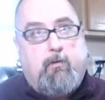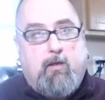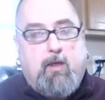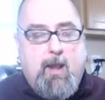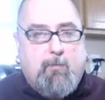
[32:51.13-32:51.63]

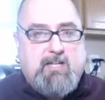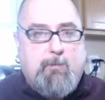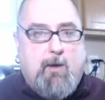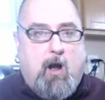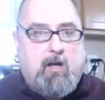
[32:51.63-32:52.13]
it kind of breaks
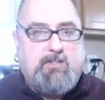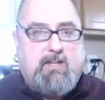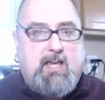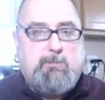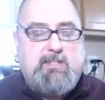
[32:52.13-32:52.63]
my heart because I
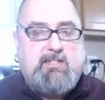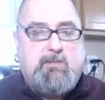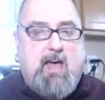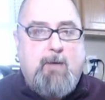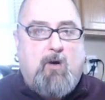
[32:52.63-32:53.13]
got to spend some
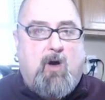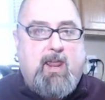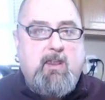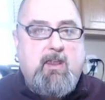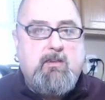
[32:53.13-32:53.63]
time on
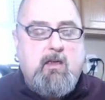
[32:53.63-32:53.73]
it.